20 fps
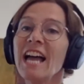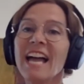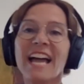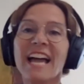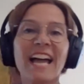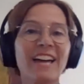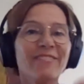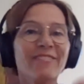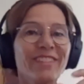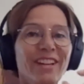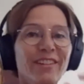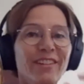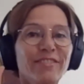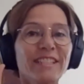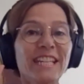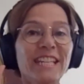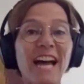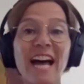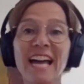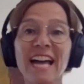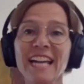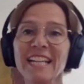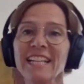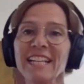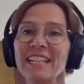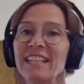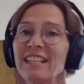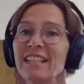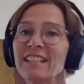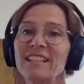and we have
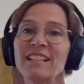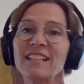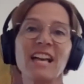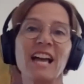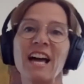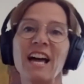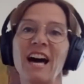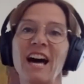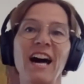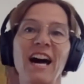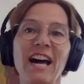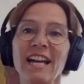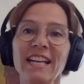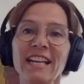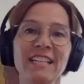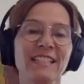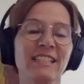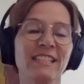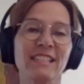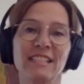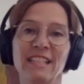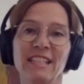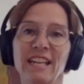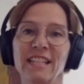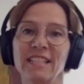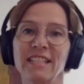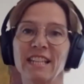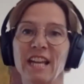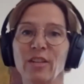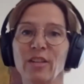tiny little island
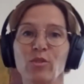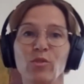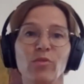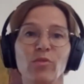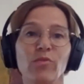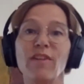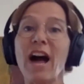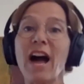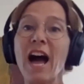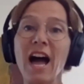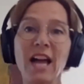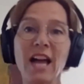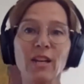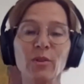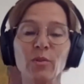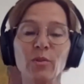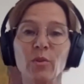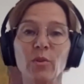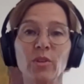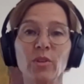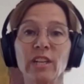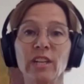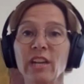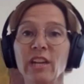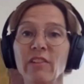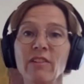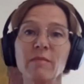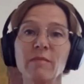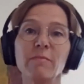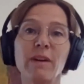states like Tuvalu or
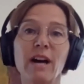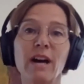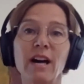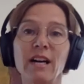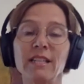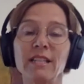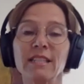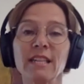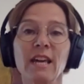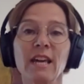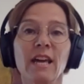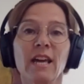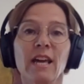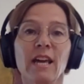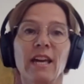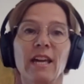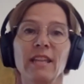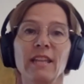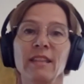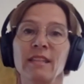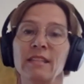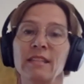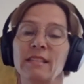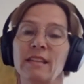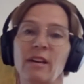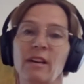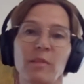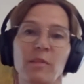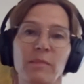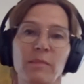Kiribati in the
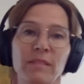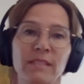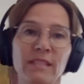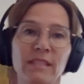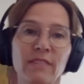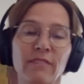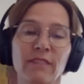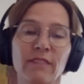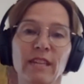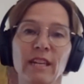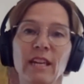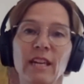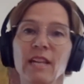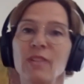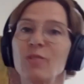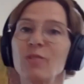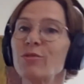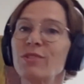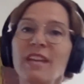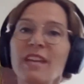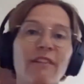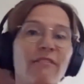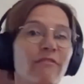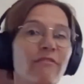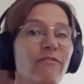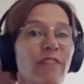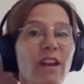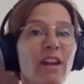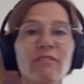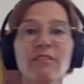South Pacific. So they're
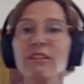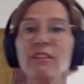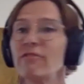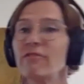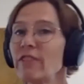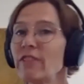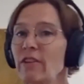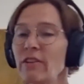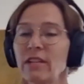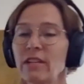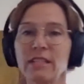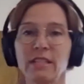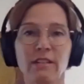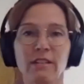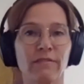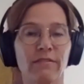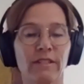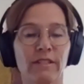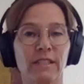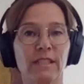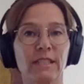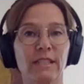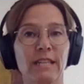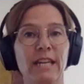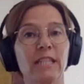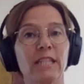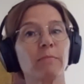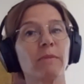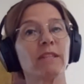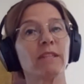very, very different
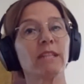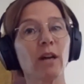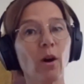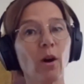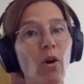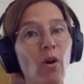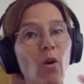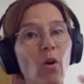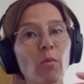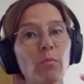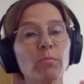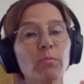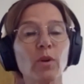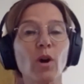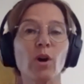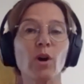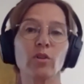states, but they're all brought